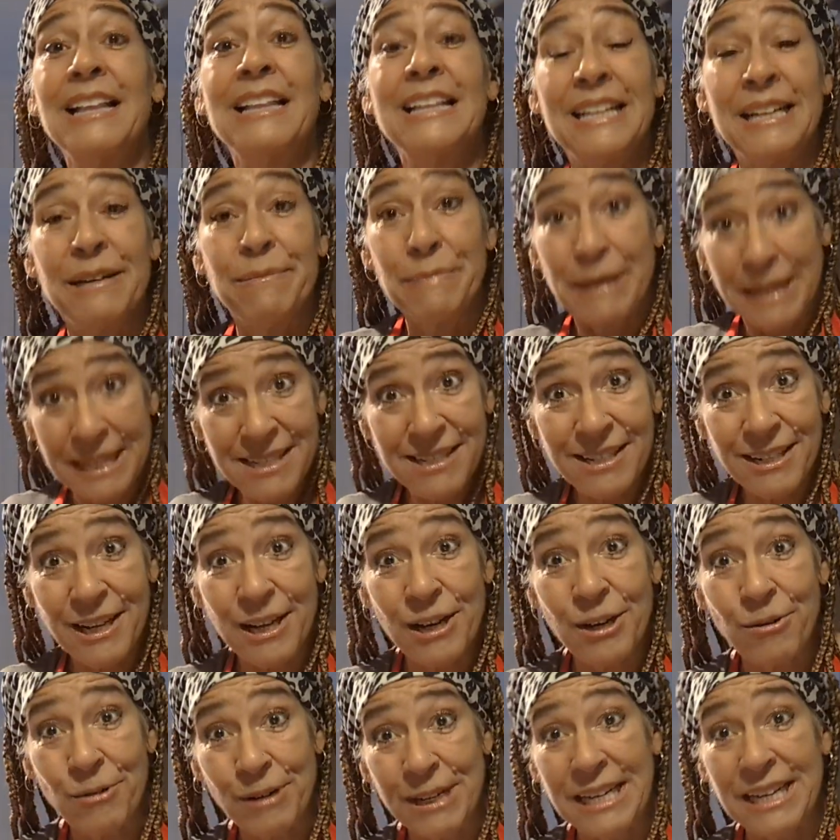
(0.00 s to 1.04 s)
the basic
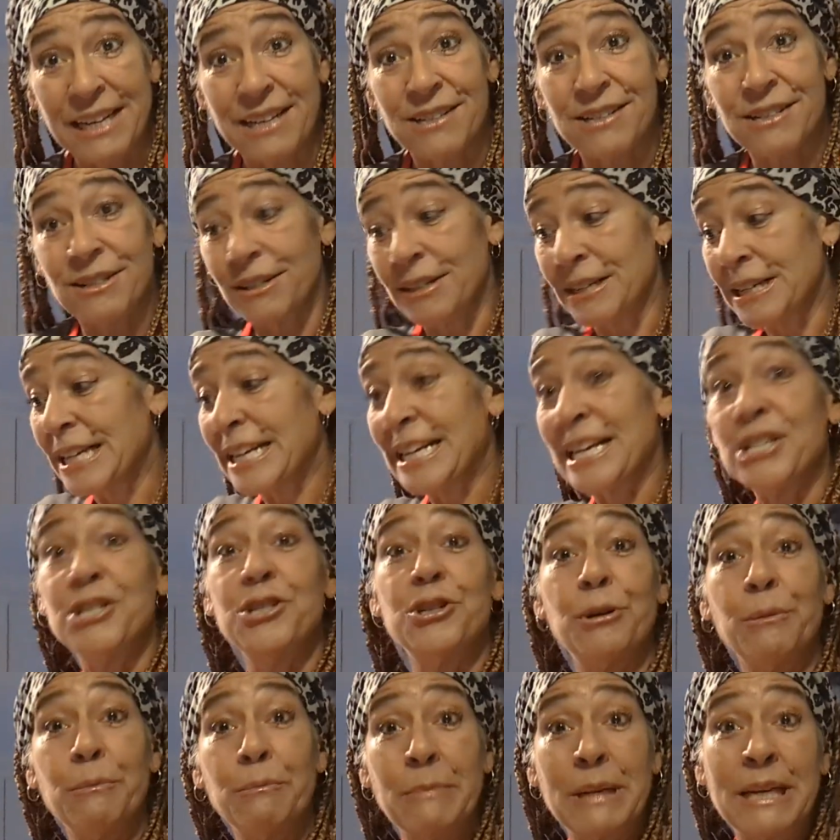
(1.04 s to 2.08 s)
ingredients. So you're going to
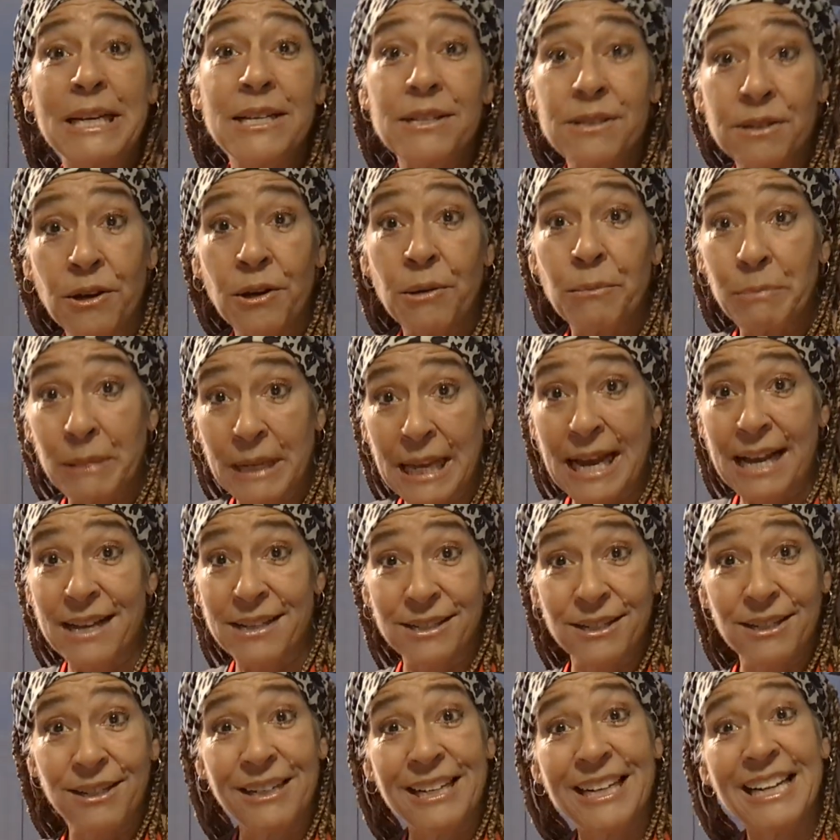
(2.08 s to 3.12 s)
get your mise en
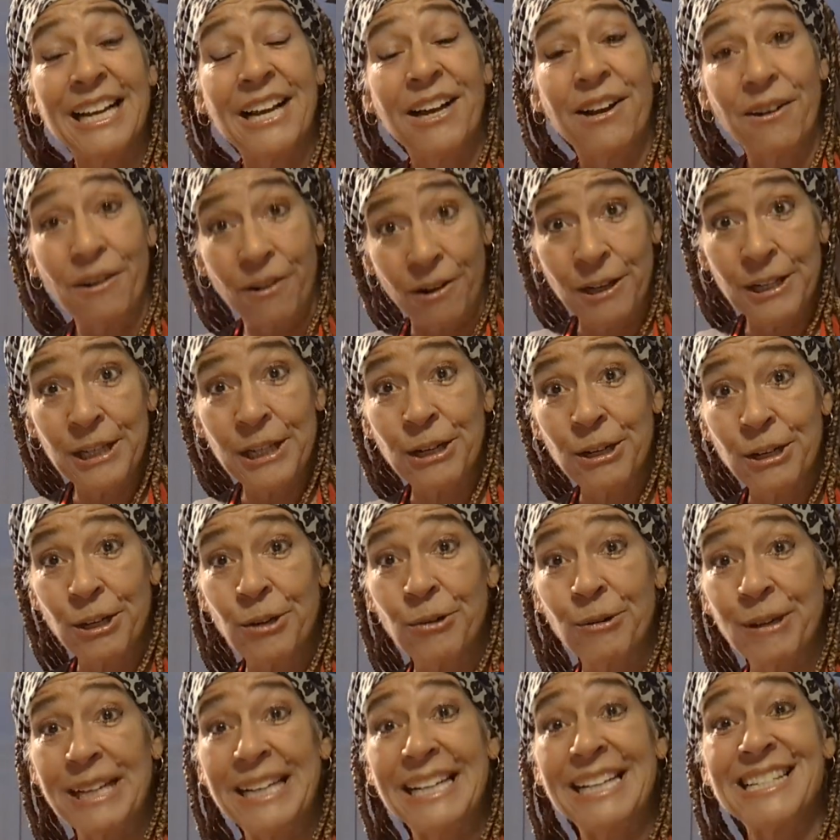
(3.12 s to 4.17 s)
place. So you're going to get all your
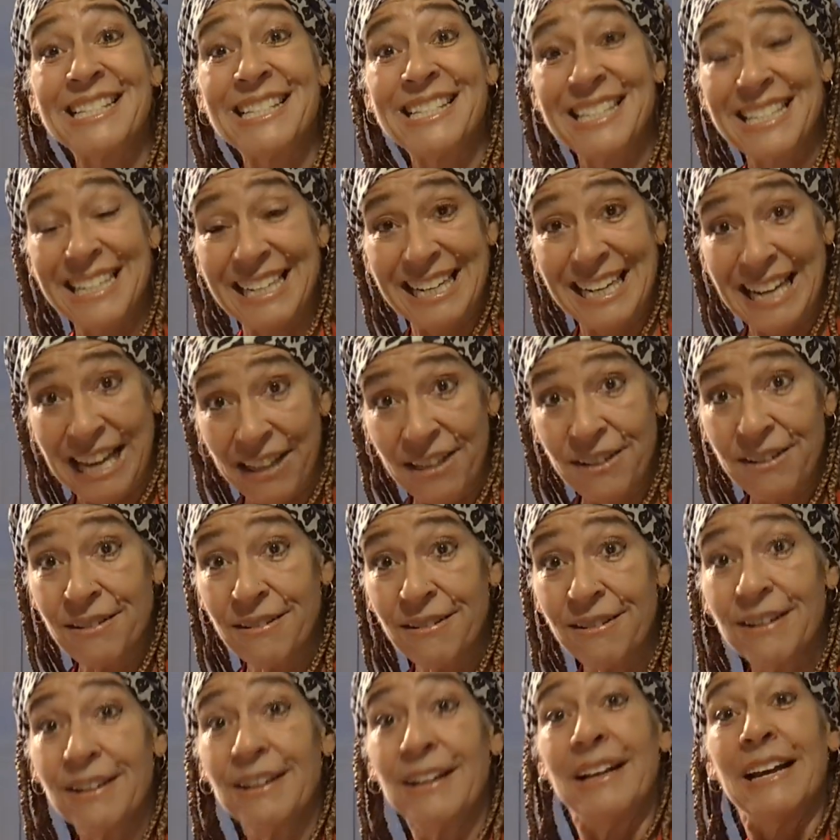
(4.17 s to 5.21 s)
ingredients
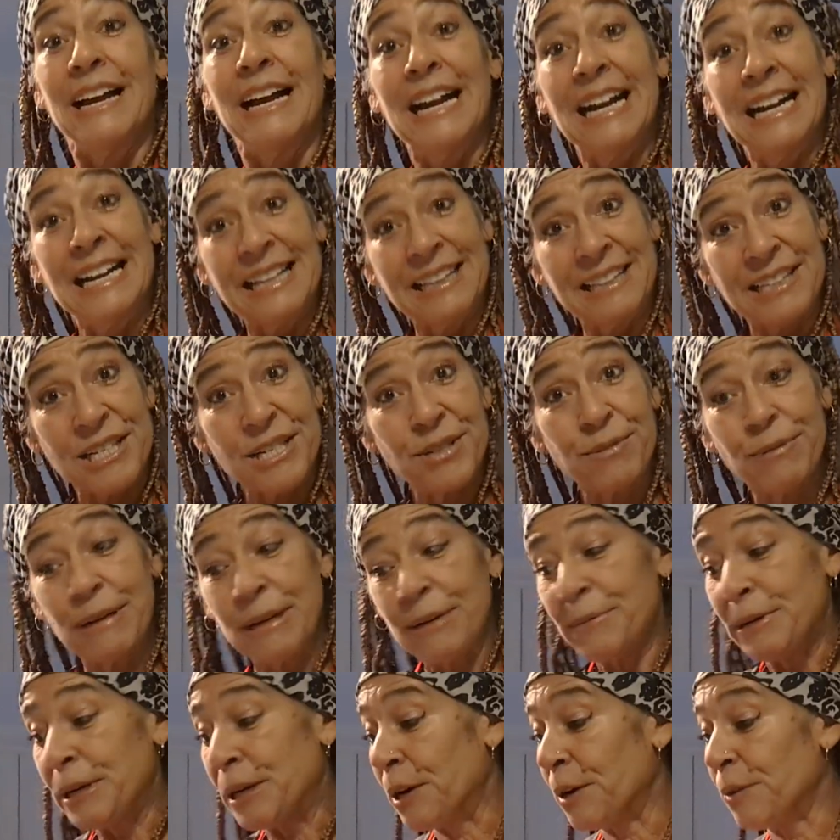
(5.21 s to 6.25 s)
together, and this
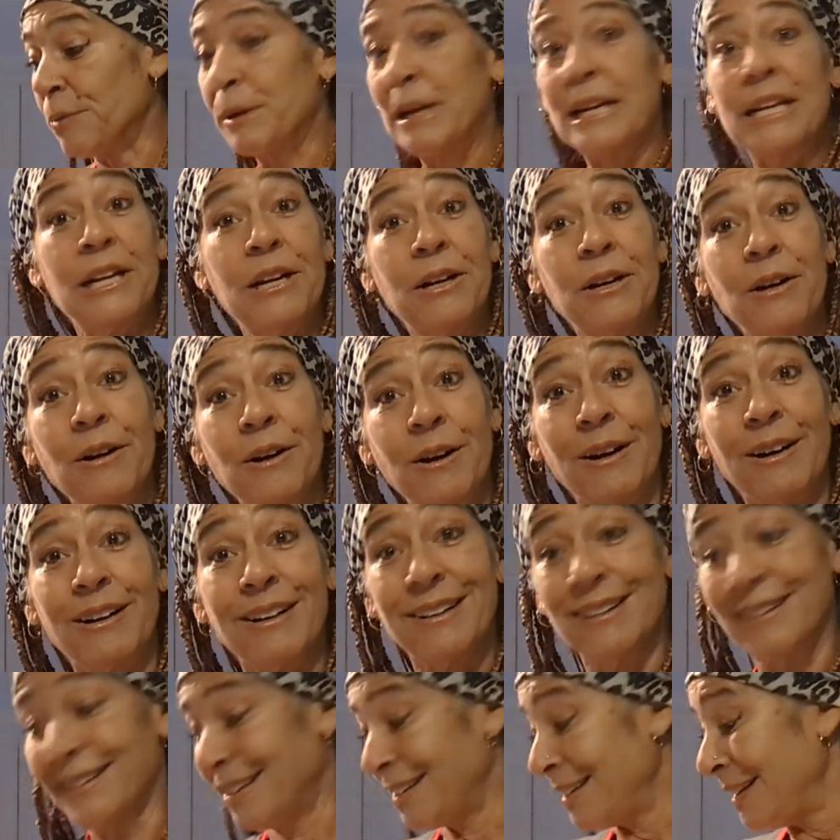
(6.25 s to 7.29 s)
way we are ready to cook.